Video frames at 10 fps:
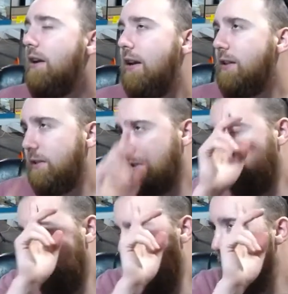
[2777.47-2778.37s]

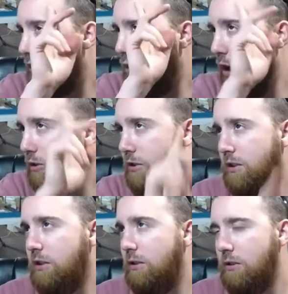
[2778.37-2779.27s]
it's it's close
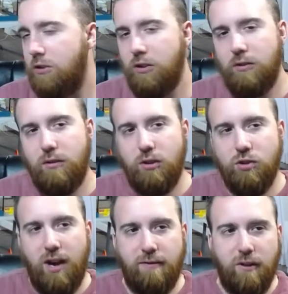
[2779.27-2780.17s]
to to the
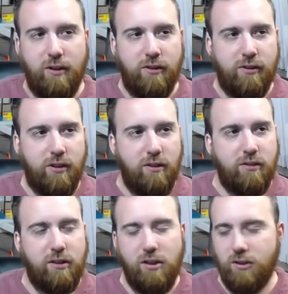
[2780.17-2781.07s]
dry ferts. There's
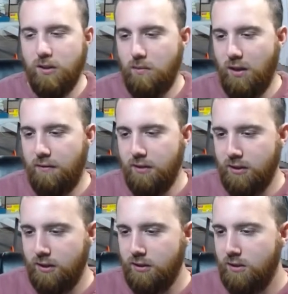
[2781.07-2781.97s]
there's some
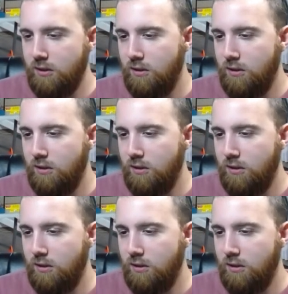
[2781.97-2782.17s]
differences.